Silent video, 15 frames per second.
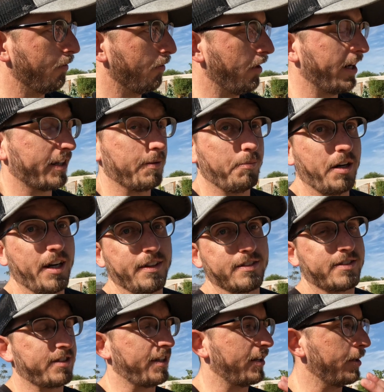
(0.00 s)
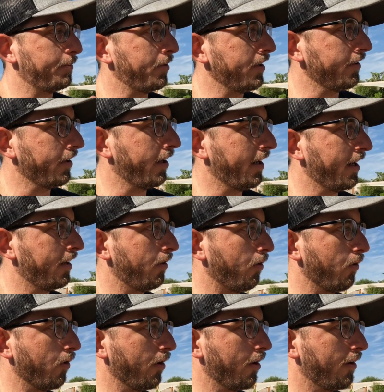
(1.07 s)
Well, I could buy the setup online,
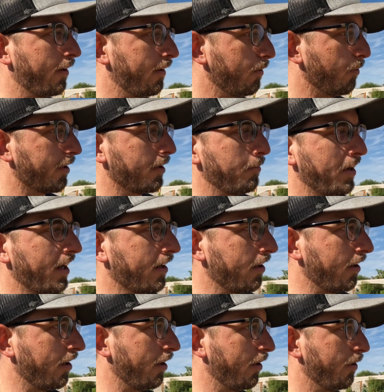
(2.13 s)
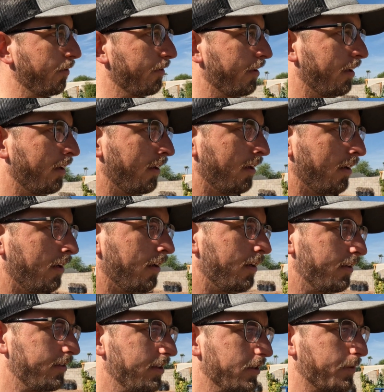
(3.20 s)
or we can make our own
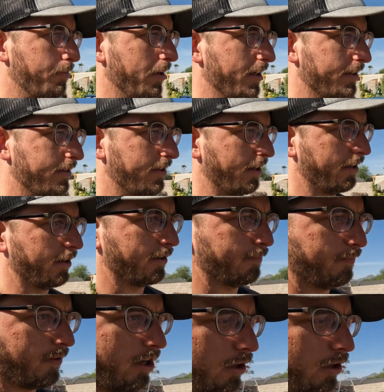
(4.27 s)
disc brake setup.